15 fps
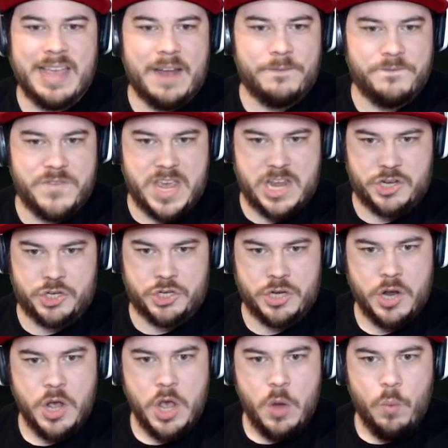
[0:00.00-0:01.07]
that fish.
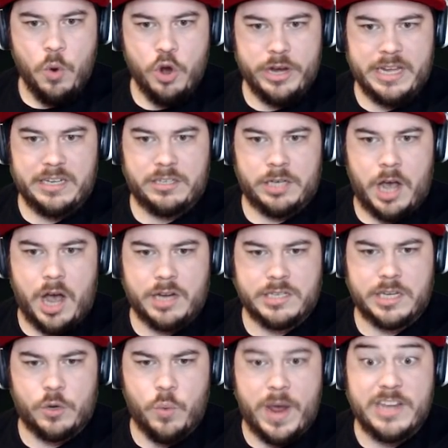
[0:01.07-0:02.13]
Warning,
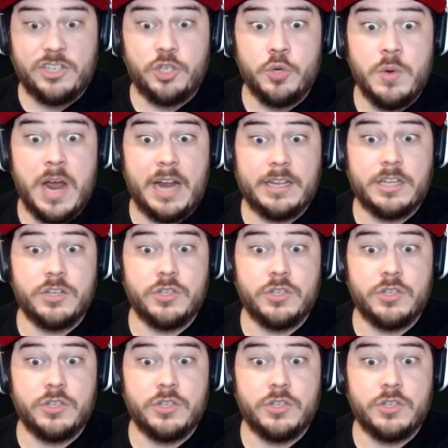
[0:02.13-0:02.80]
toxic waste, do not